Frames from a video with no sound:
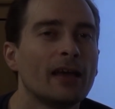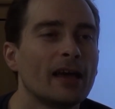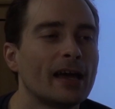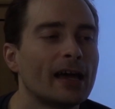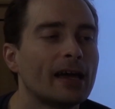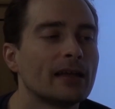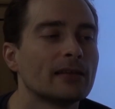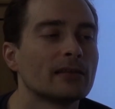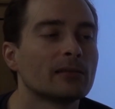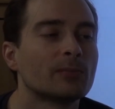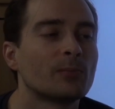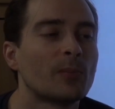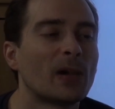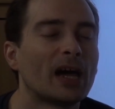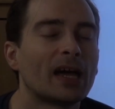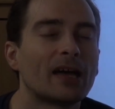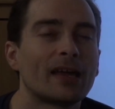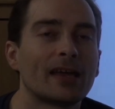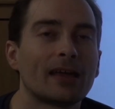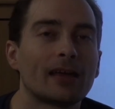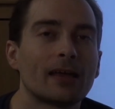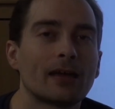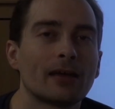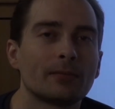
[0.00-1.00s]
and
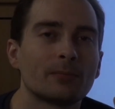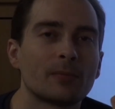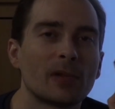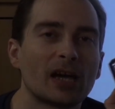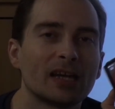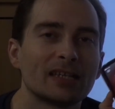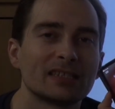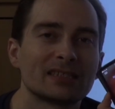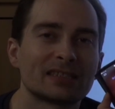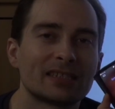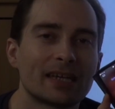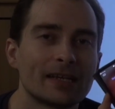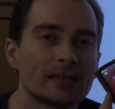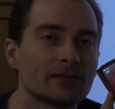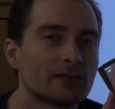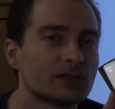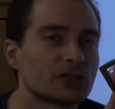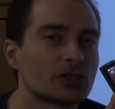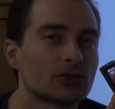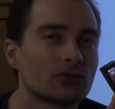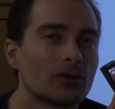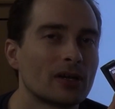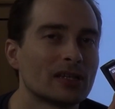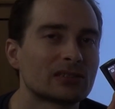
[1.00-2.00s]
my
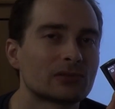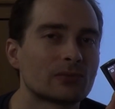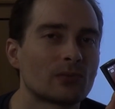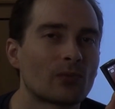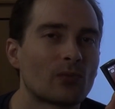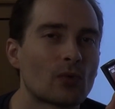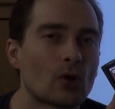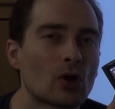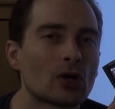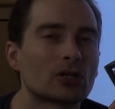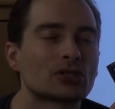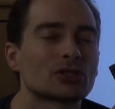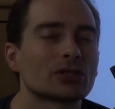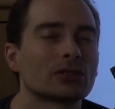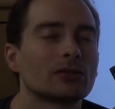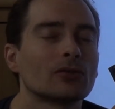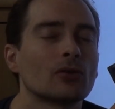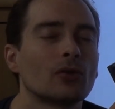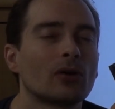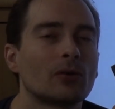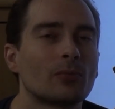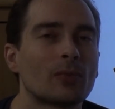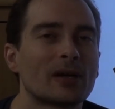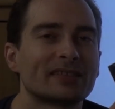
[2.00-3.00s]
Sailfish OS version
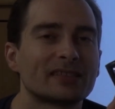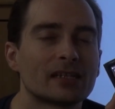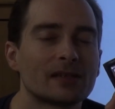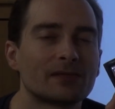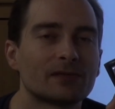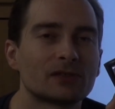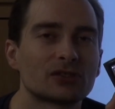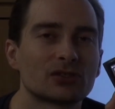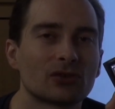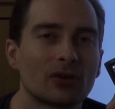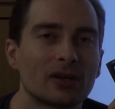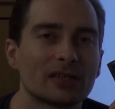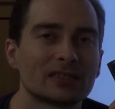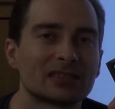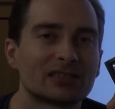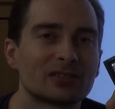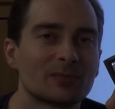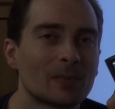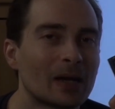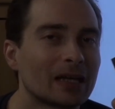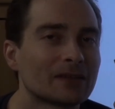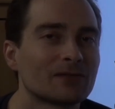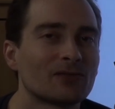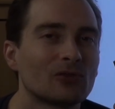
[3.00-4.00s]
or my Sailfish OS
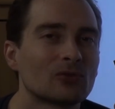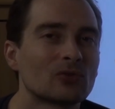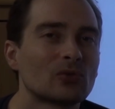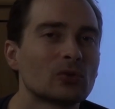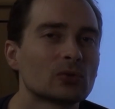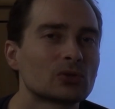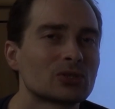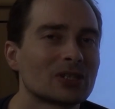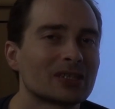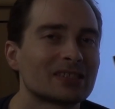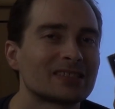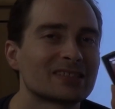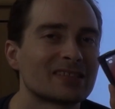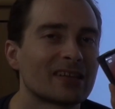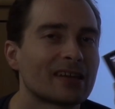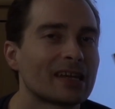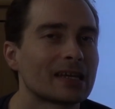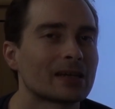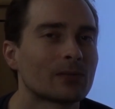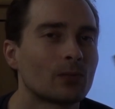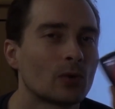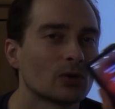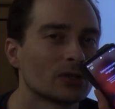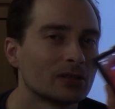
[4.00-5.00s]
smartphone could just
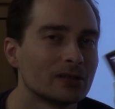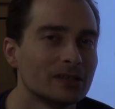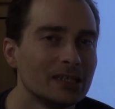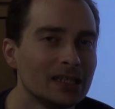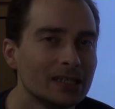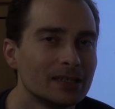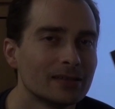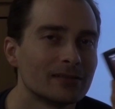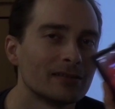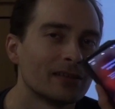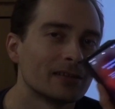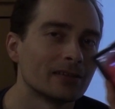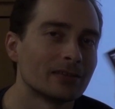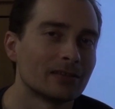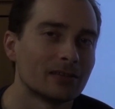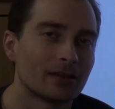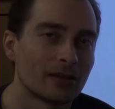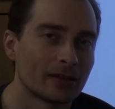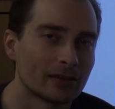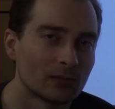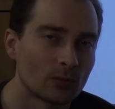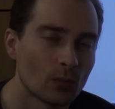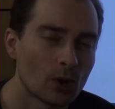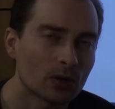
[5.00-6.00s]
take what it needed
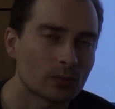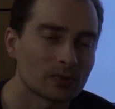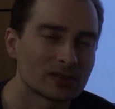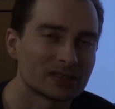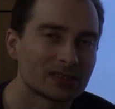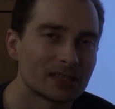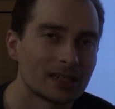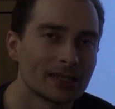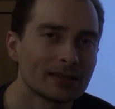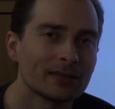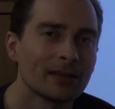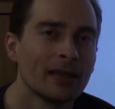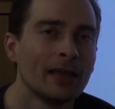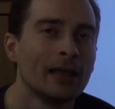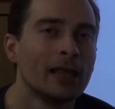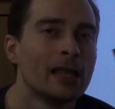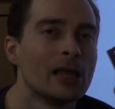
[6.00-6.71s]
and work with it.